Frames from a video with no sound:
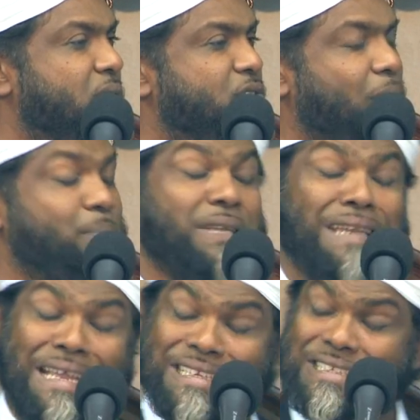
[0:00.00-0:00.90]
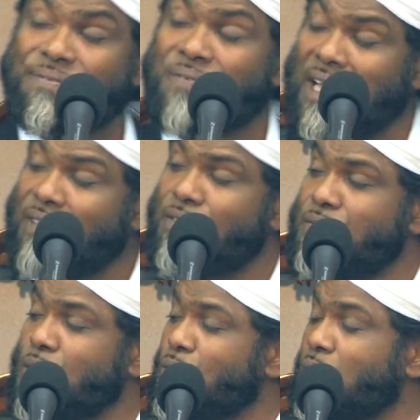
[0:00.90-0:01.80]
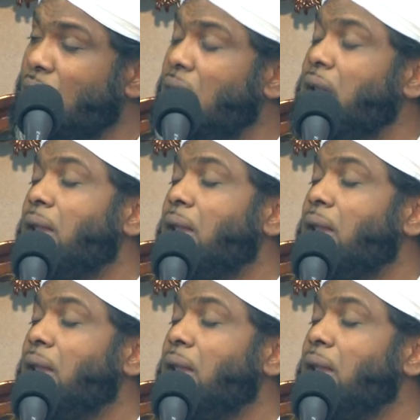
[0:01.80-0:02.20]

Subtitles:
chapter 95 of the Quran,